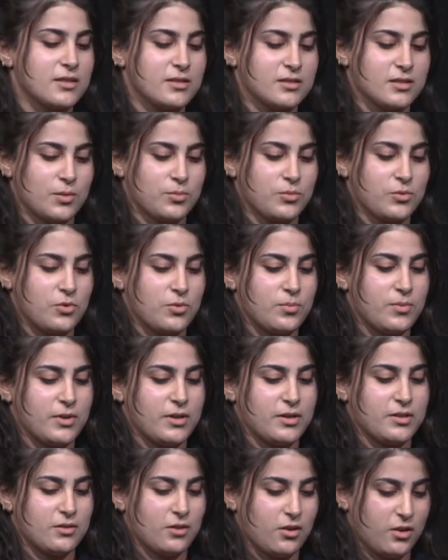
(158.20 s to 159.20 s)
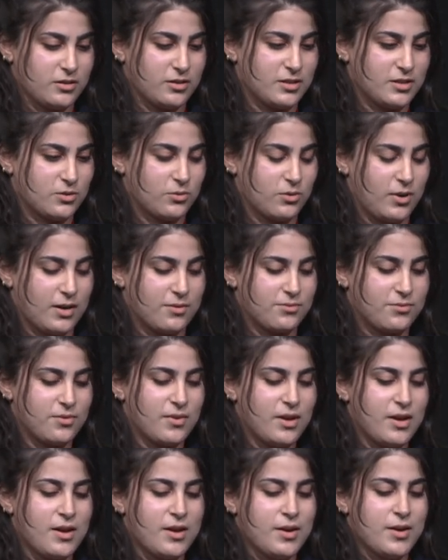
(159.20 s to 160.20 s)
subgroup and on this graph.
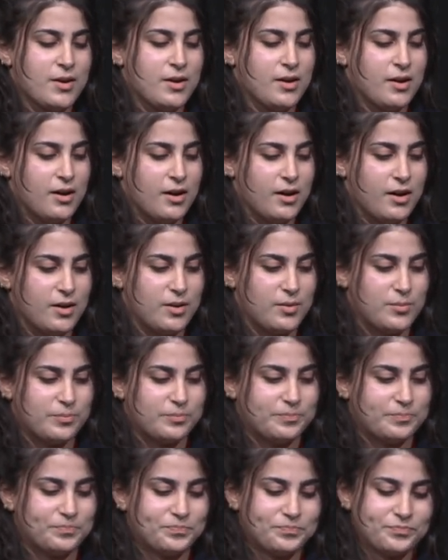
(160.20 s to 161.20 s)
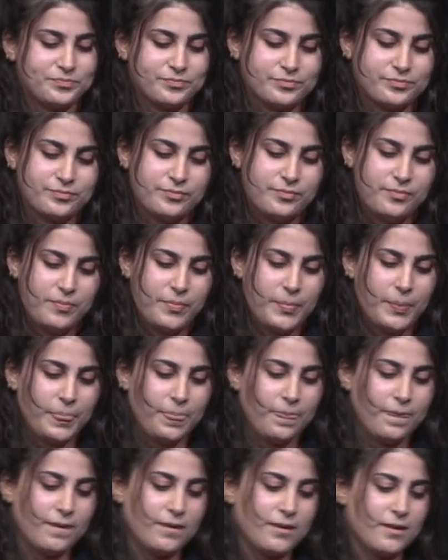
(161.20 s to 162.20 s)
Um,
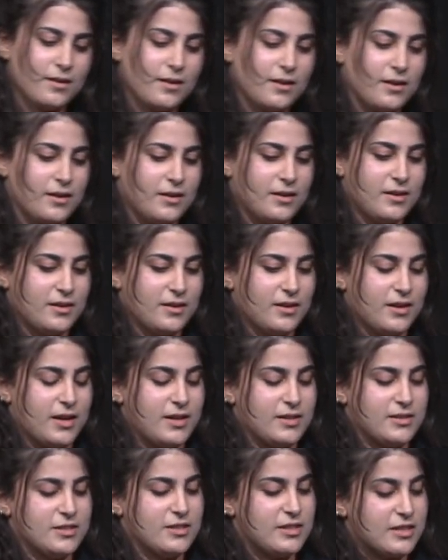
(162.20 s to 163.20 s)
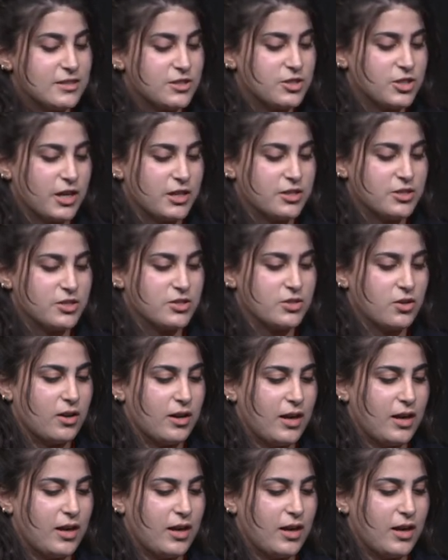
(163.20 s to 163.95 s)
uh, and these changes all